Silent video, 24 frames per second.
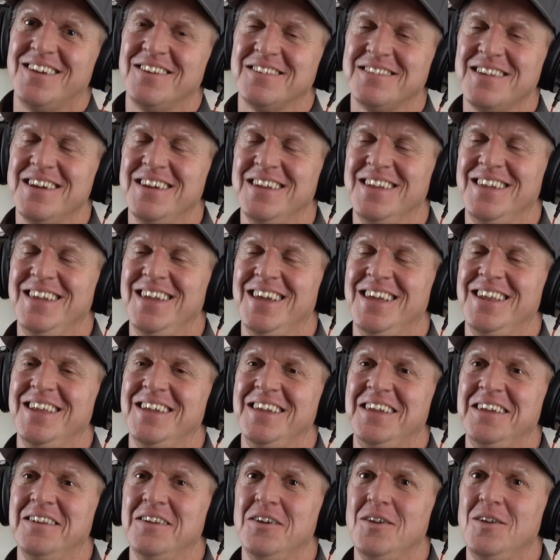because
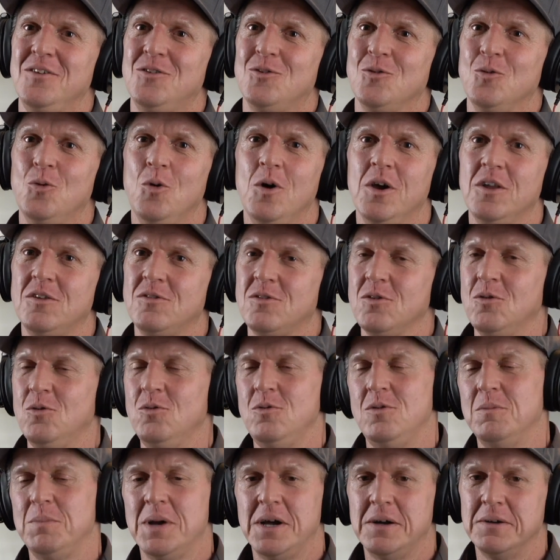it's
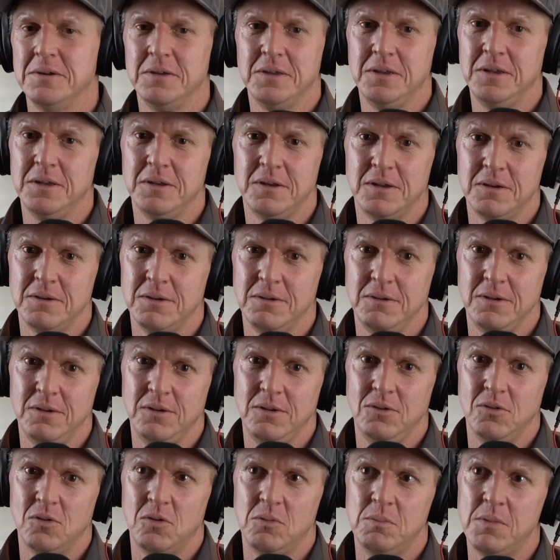all about
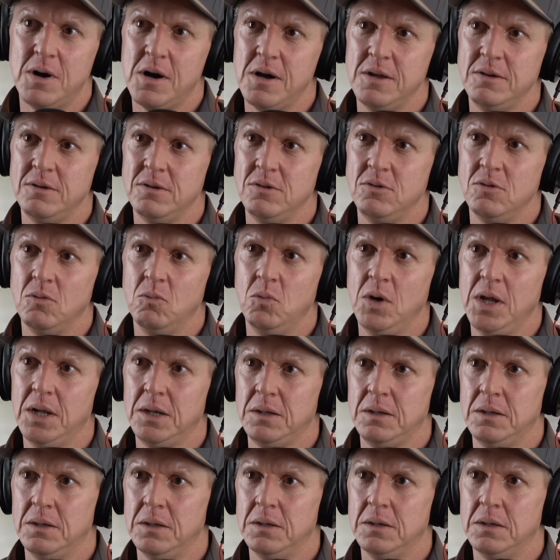your mind and your
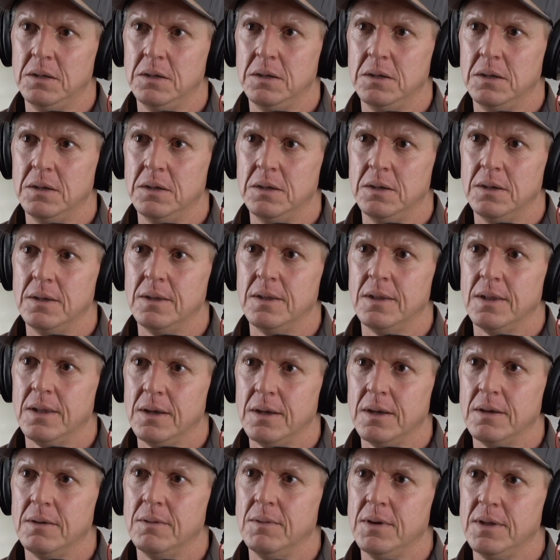will,
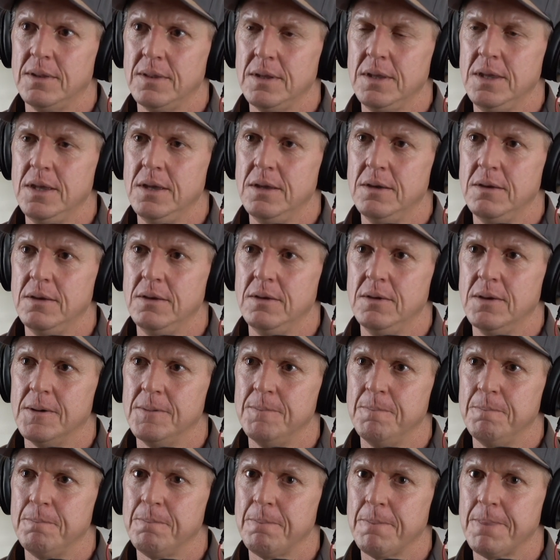whether
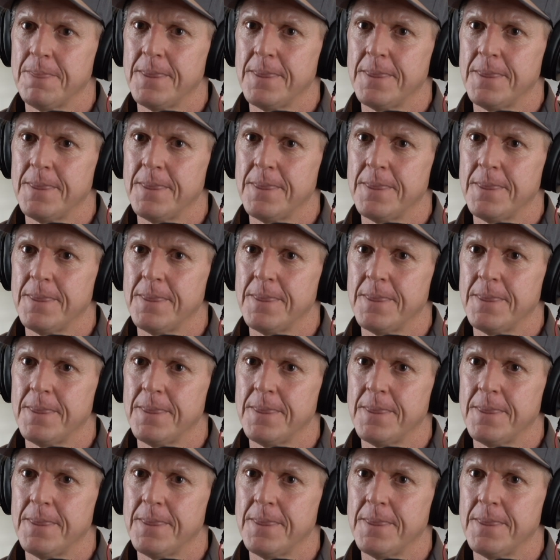you'll